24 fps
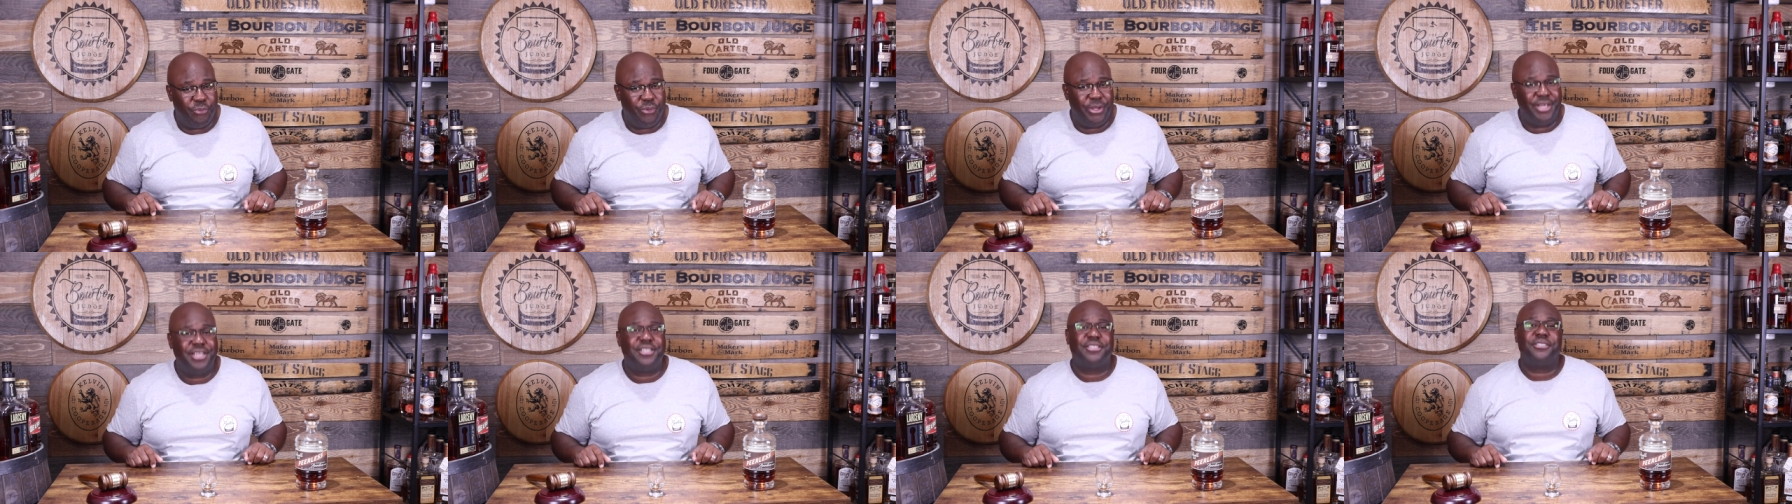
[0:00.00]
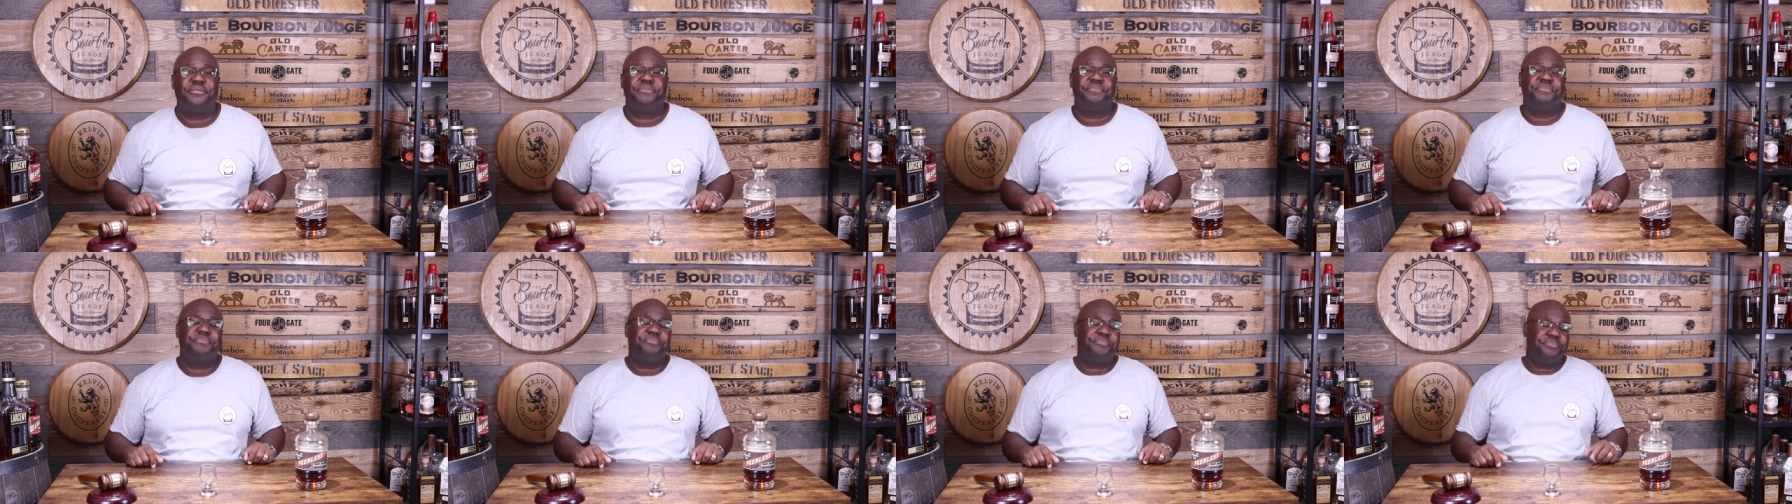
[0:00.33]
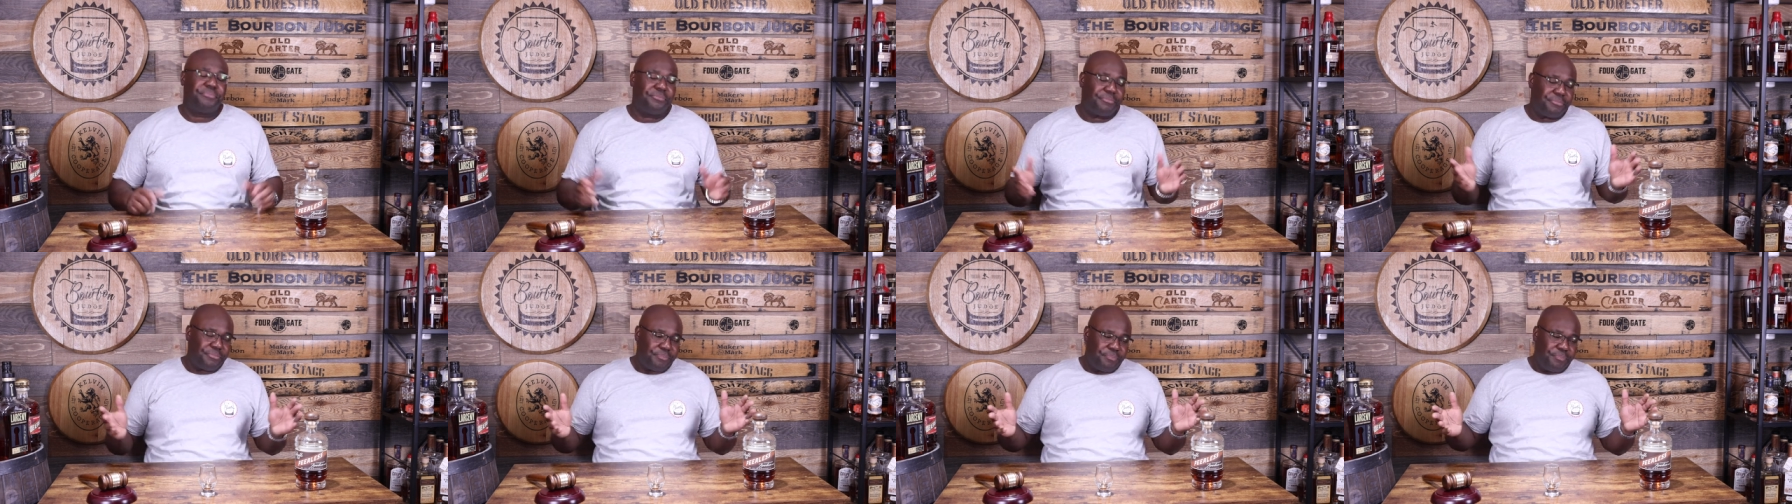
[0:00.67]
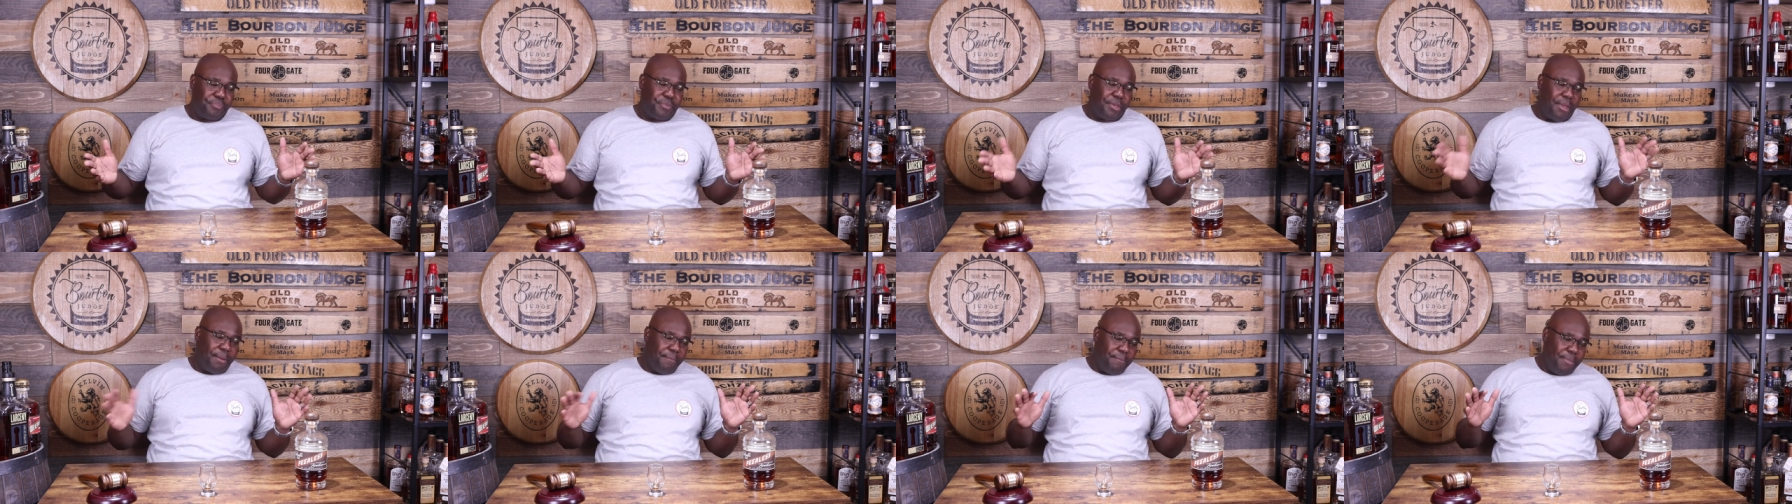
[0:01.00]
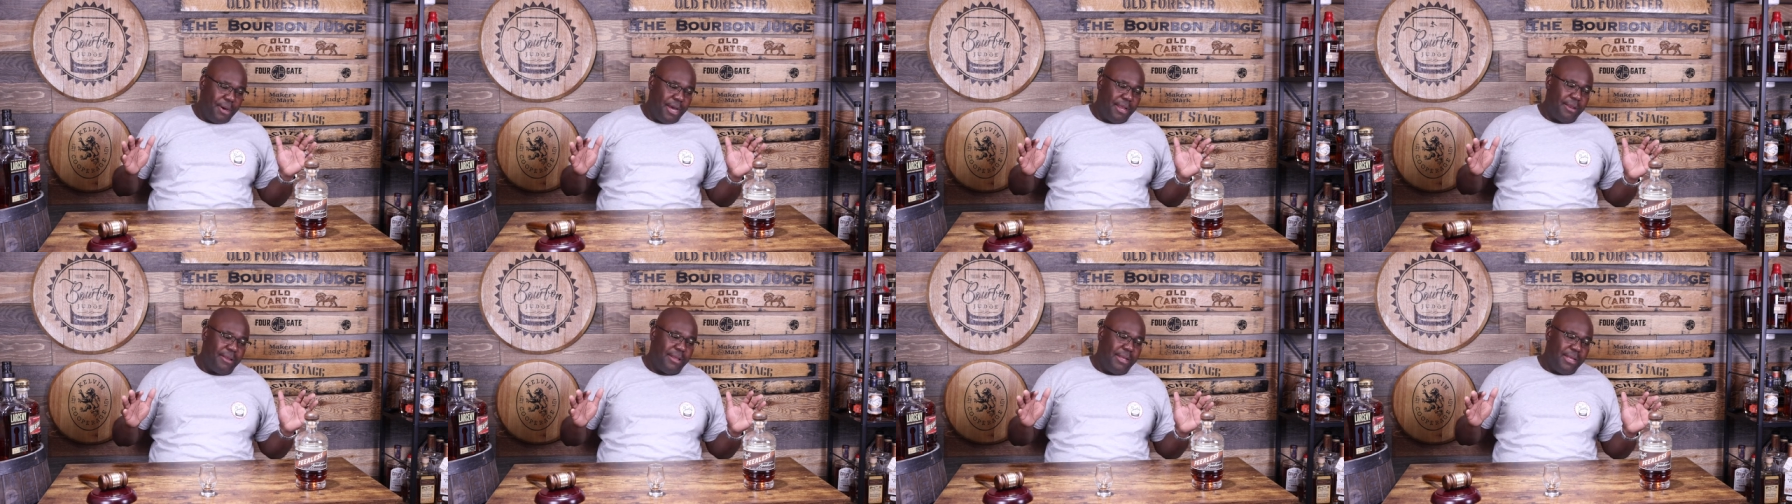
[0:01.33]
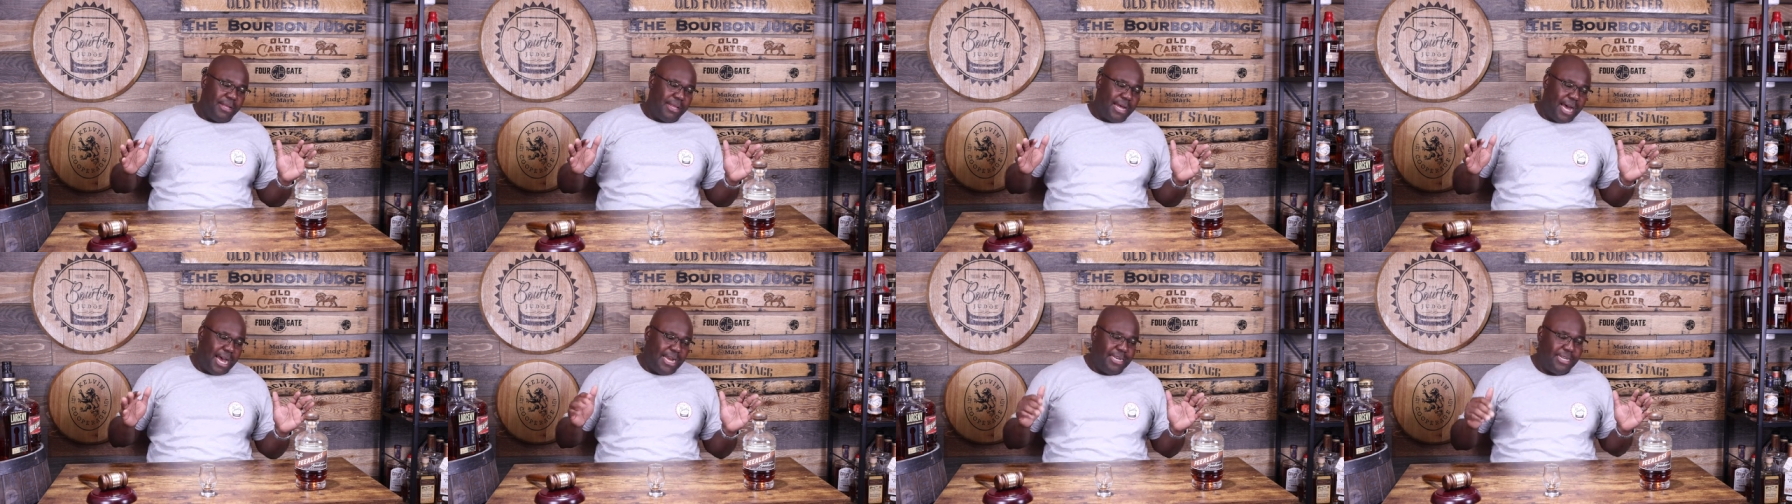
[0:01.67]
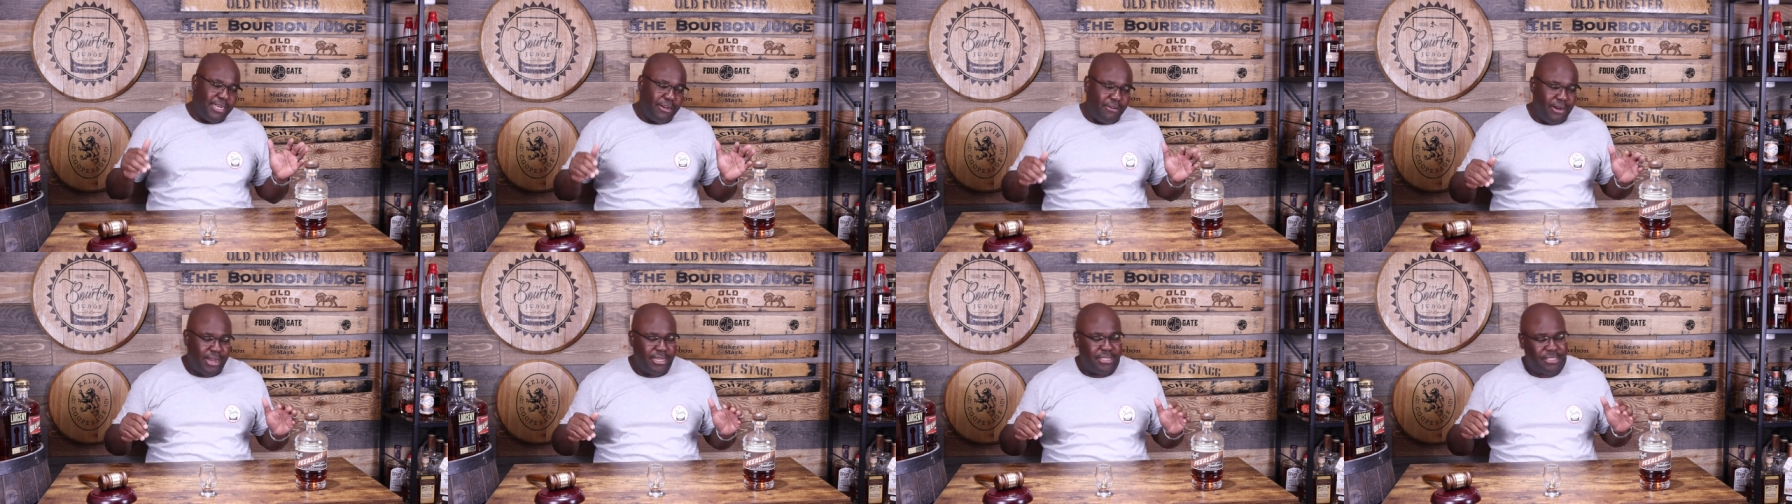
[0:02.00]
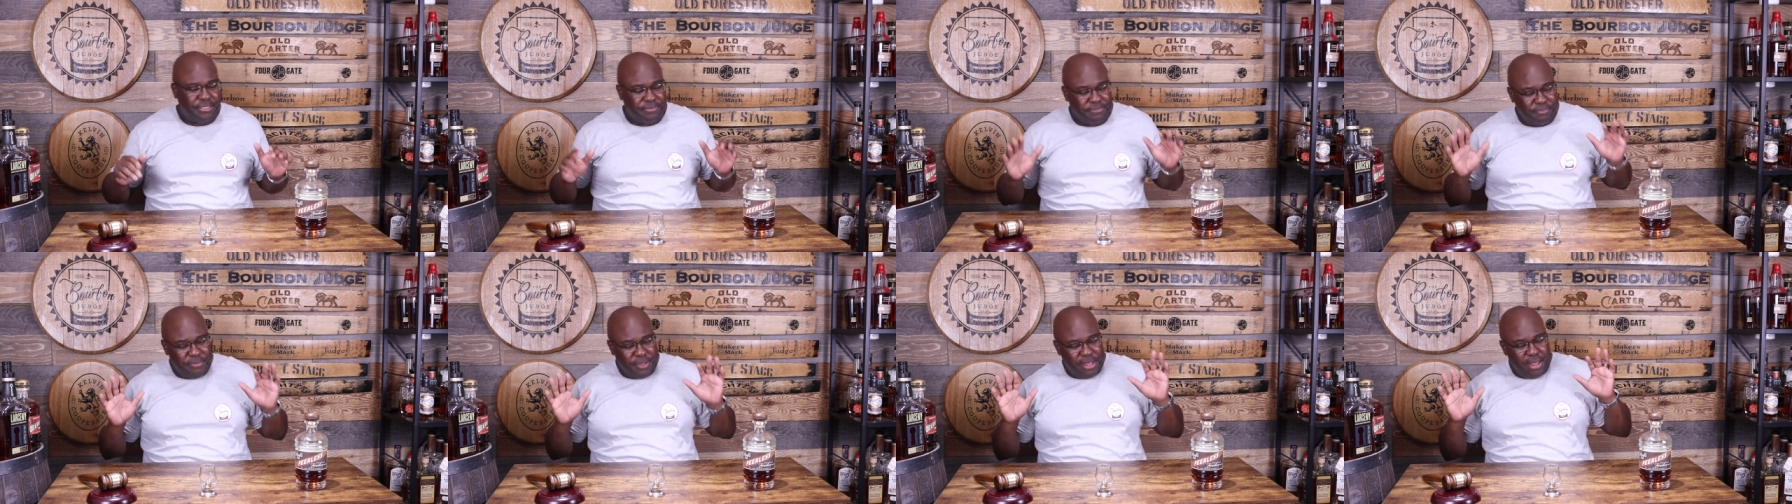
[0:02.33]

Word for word: weeks. But I digress.